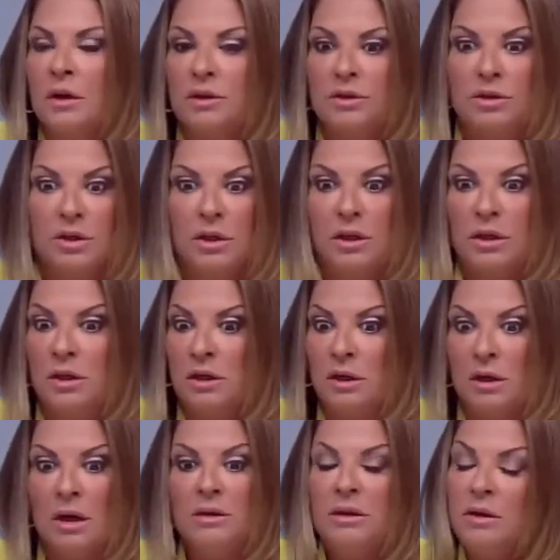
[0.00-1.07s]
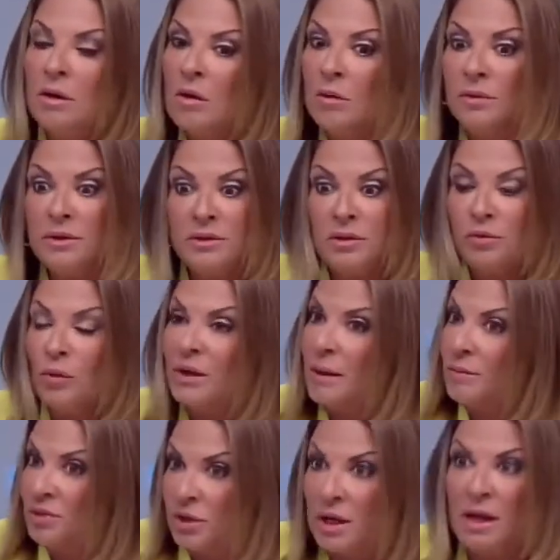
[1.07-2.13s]
This is what
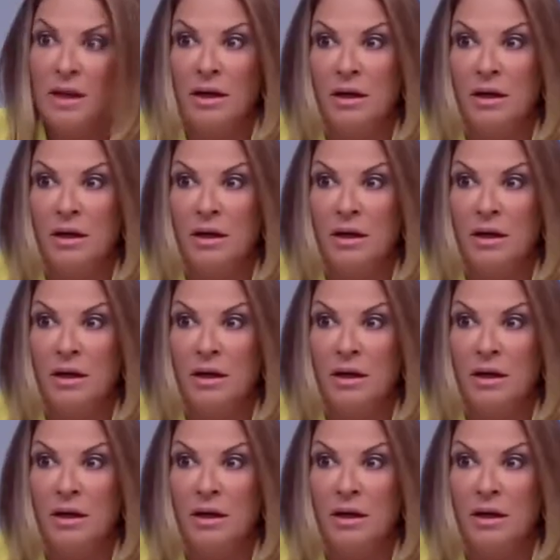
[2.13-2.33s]
I'm seeing